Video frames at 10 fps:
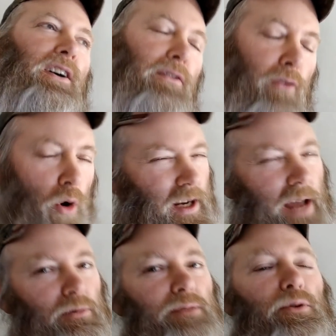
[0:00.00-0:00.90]
Four
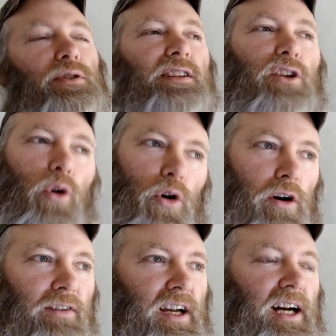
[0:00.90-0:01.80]
tablespoons is a
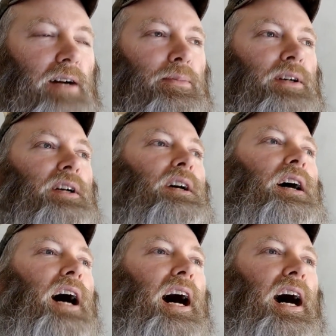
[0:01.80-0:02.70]
quarter of a cup
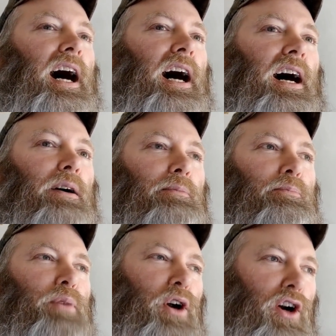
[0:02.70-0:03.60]
uh,
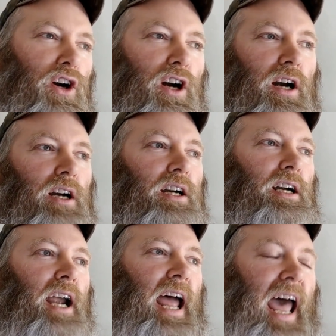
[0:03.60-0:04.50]
per
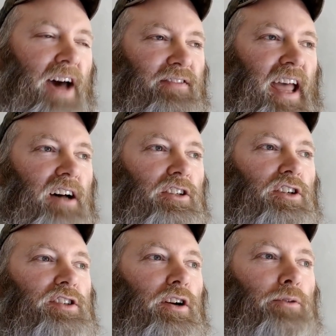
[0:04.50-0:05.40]
half gallon
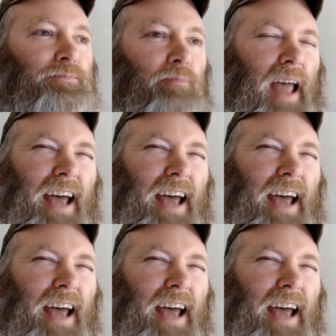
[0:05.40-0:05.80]
or so.